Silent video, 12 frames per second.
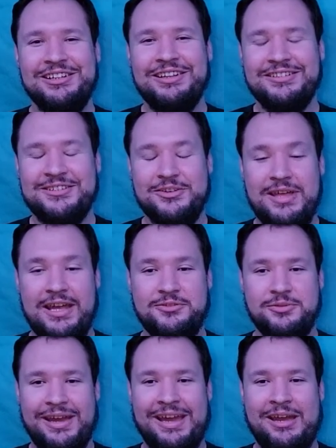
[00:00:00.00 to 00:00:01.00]
So that's
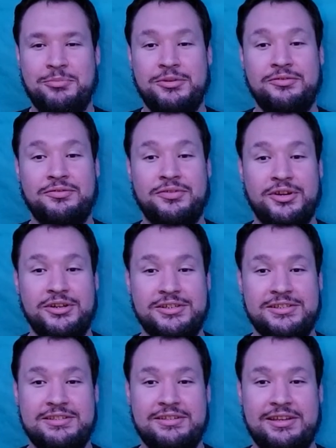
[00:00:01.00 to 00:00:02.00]
what happened
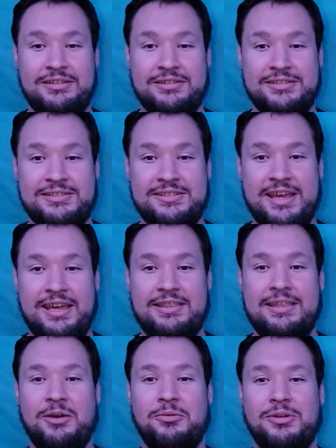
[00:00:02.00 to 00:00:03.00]
first in the stay
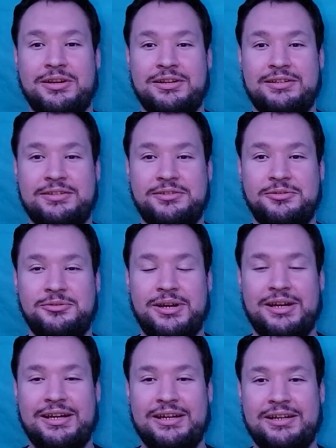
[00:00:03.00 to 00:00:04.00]
that I wanted
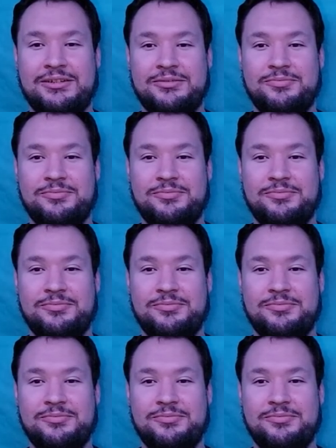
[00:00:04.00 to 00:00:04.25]
to